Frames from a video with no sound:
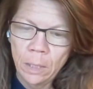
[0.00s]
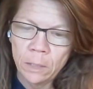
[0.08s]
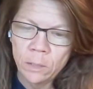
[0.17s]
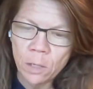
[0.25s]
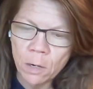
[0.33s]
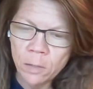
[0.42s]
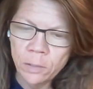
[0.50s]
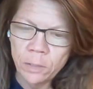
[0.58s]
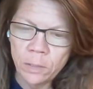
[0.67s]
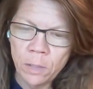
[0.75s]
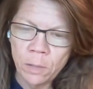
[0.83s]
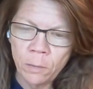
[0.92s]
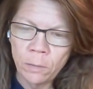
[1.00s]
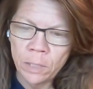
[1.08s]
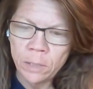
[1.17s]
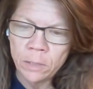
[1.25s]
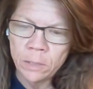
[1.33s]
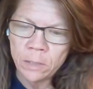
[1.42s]
it's hard to know
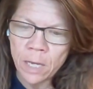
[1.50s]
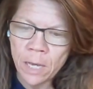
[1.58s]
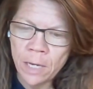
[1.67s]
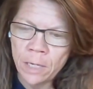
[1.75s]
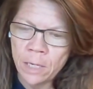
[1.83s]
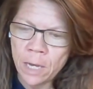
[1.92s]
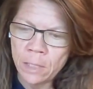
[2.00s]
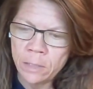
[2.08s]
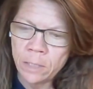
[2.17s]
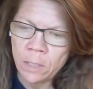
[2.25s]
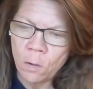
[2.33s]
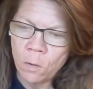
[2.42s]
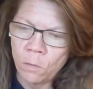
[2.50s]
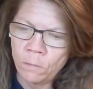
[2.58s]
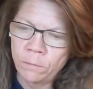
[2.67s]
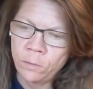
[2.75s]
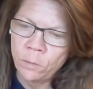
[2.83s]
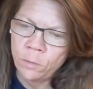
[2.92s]
that society as a
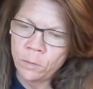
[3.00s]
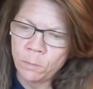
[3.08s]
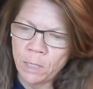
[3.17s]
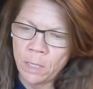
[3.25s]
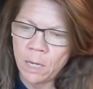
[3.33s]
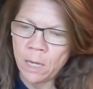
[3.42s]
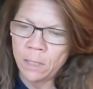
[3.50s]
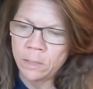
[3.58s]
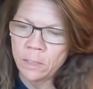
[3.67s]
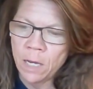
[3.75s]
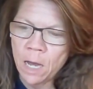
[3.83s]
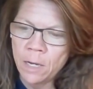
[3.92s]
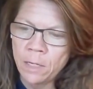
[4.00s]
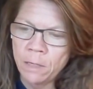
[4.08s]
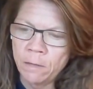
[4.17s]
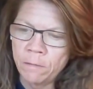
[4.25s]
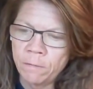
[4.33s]
whole views me as a kind